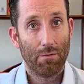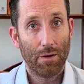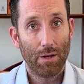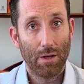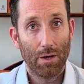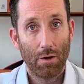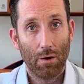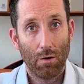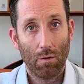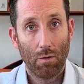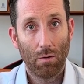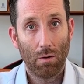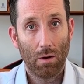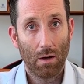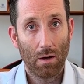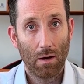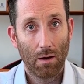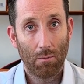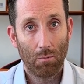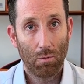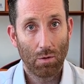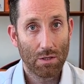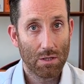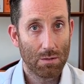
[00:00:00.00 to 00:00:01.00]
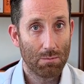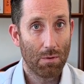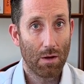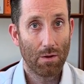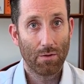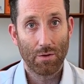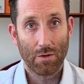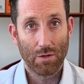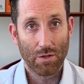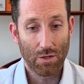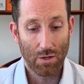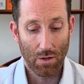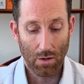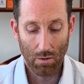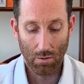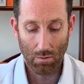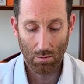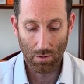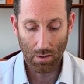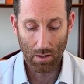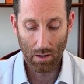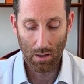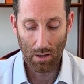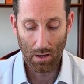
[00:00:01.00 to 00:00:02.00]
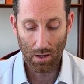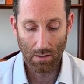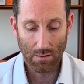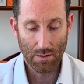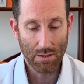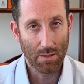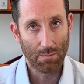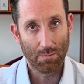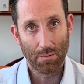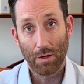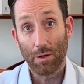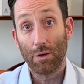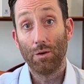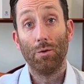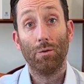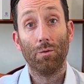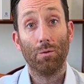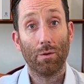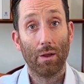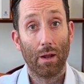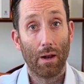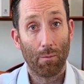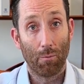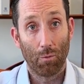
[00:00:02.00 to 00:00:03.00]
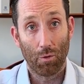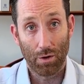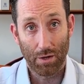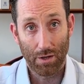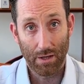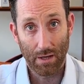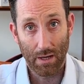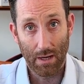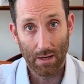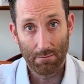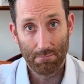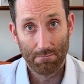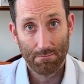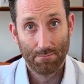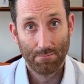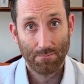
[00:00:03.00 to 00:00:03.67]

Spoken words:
video once a month or so on something new that I'm working on.